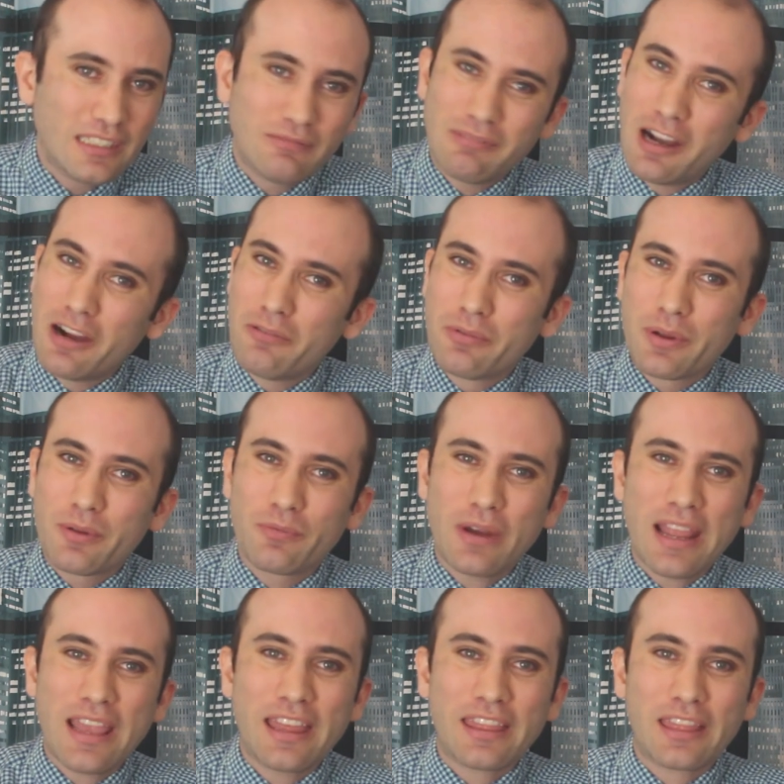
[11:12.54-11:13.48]
Well, we
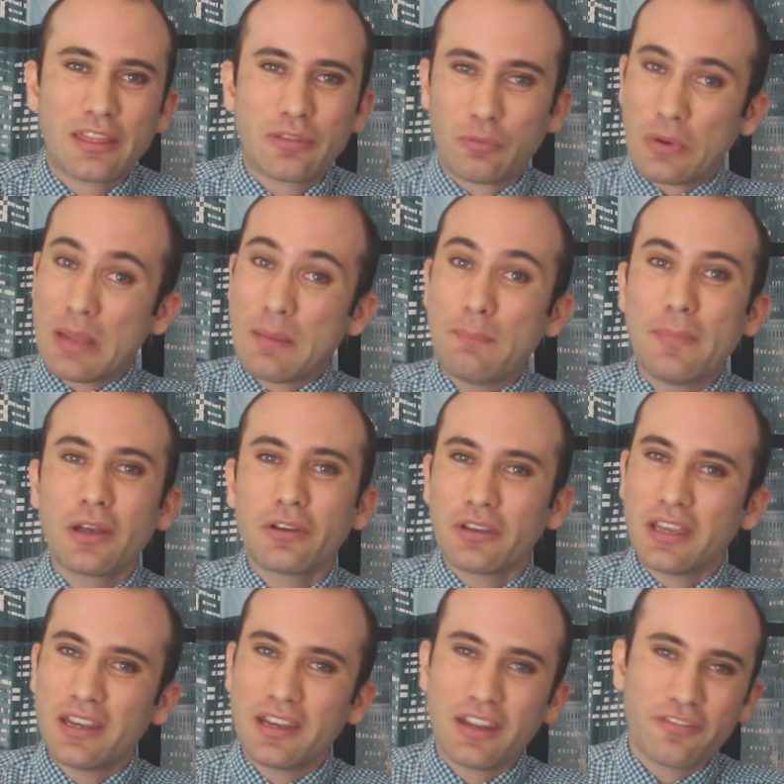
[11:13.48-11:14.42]
ran 3
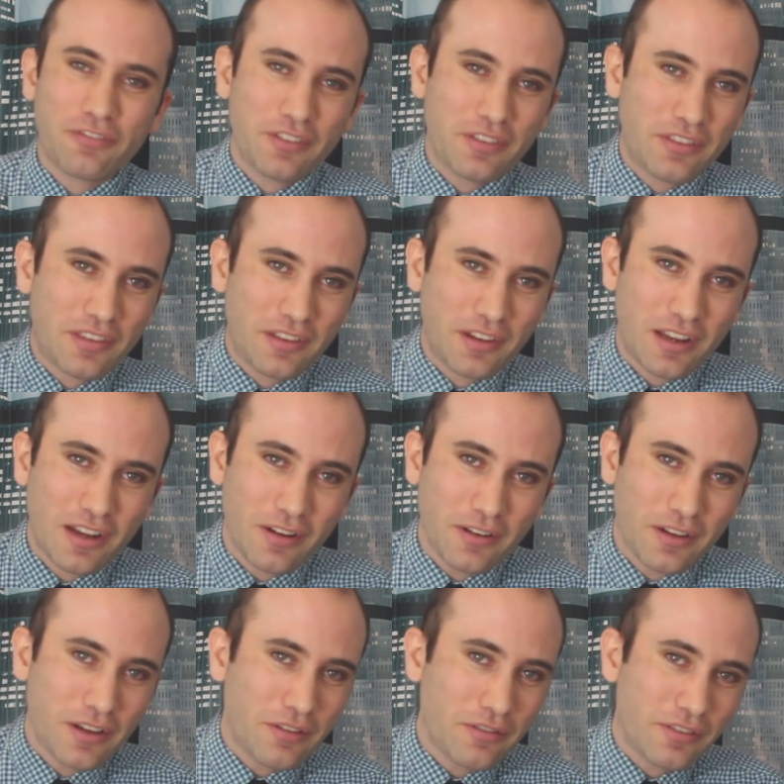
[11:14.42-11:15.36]
million different
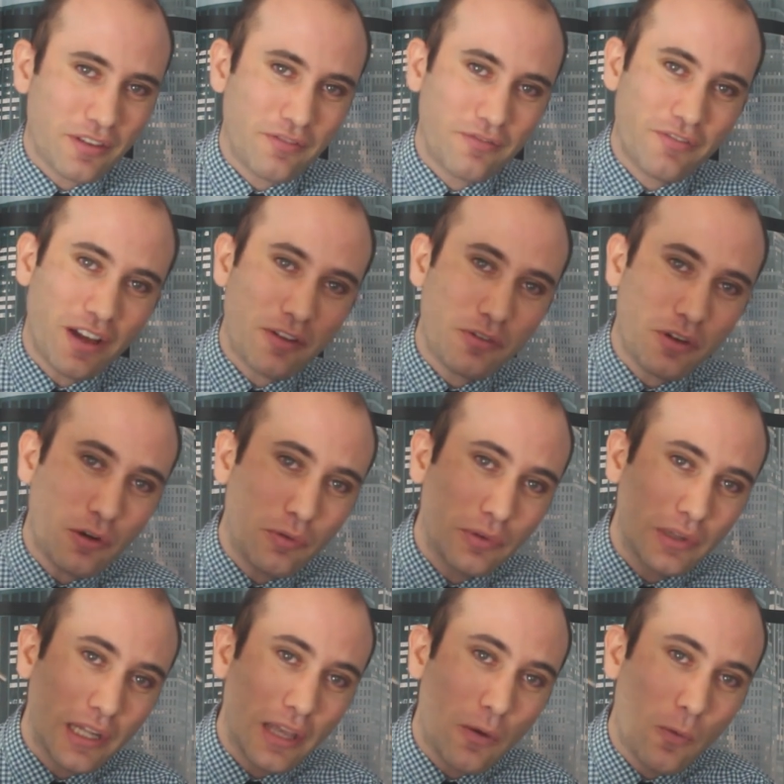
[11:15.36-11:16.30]
scenarios and found
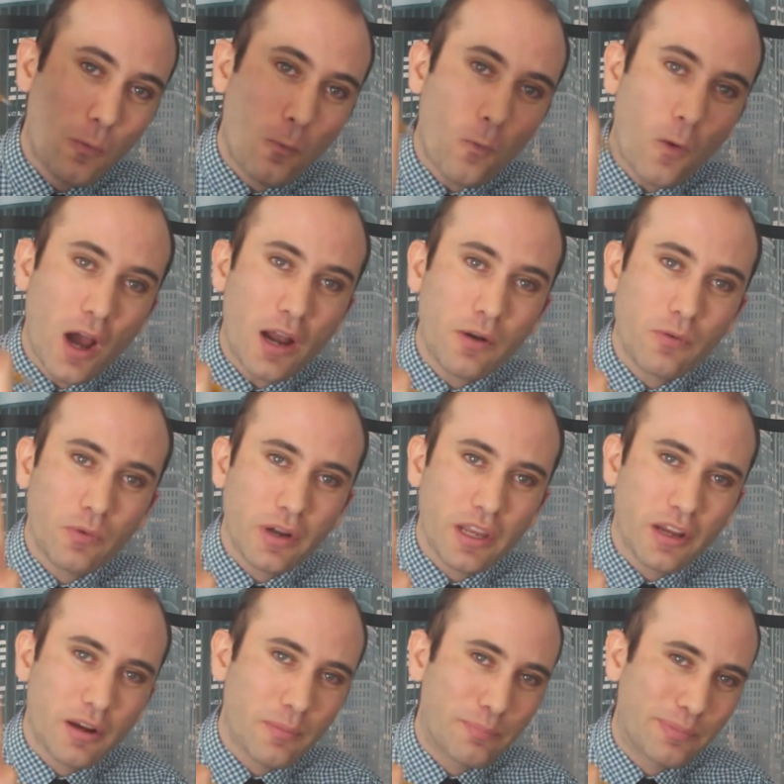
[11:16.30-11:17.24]
only one where
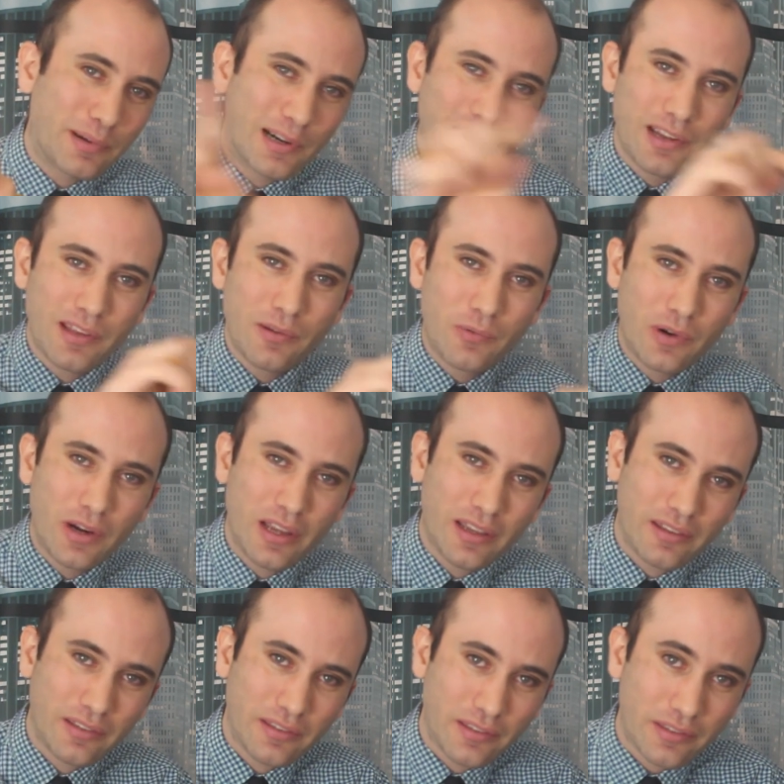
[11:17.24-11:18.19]
your party
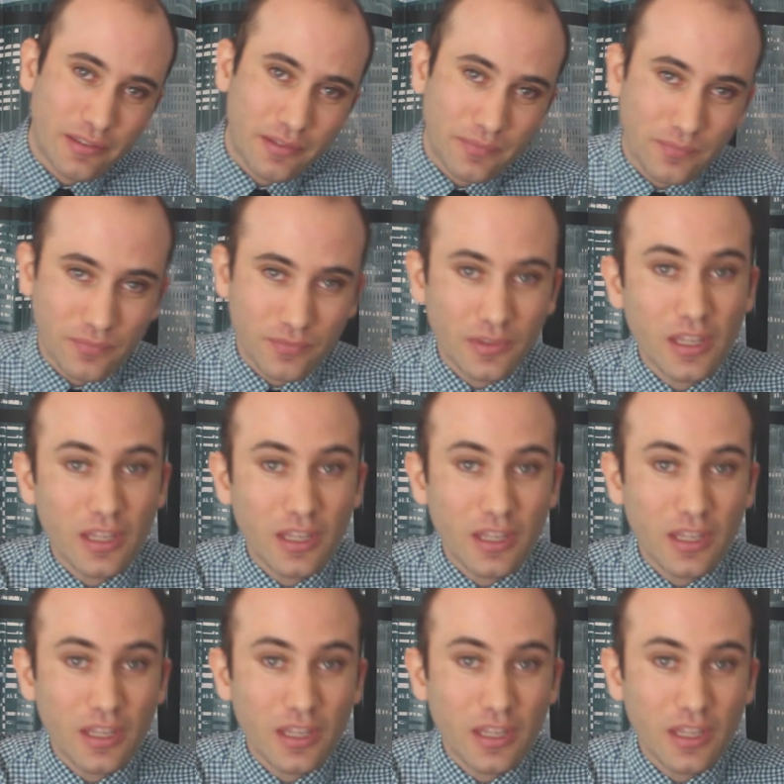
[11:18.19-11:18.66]
wins.